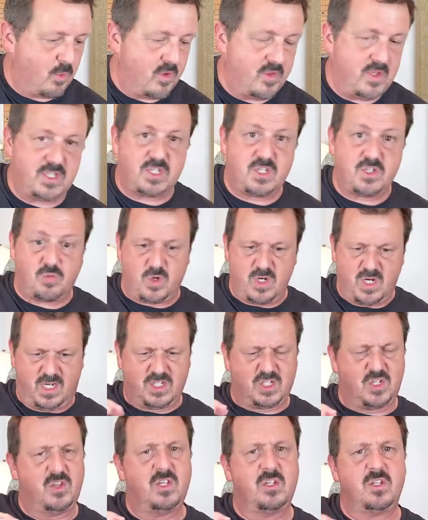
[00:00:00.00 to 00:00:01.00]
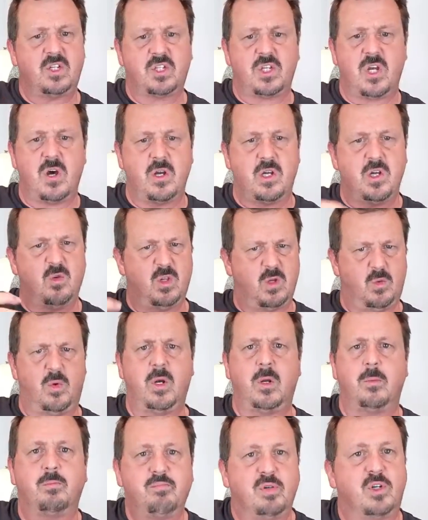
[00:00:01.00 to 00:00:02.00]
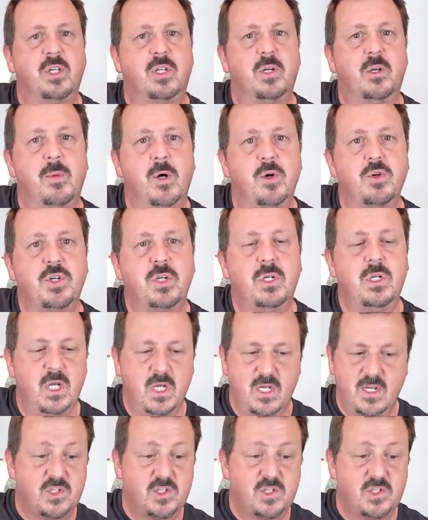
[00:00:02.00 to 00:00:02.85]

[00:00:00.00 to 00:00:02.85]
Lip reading: Where this is where it gets to the end of the song, you really want to pull it into motion.